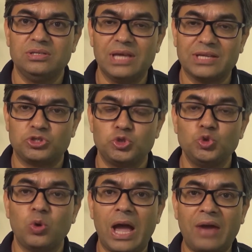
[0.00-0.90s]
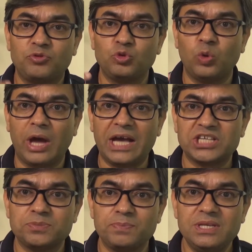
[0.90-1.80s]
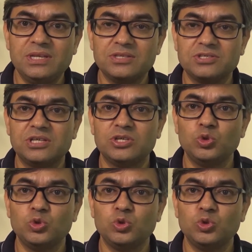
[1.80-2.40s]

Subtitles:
Yes, you have to experience it,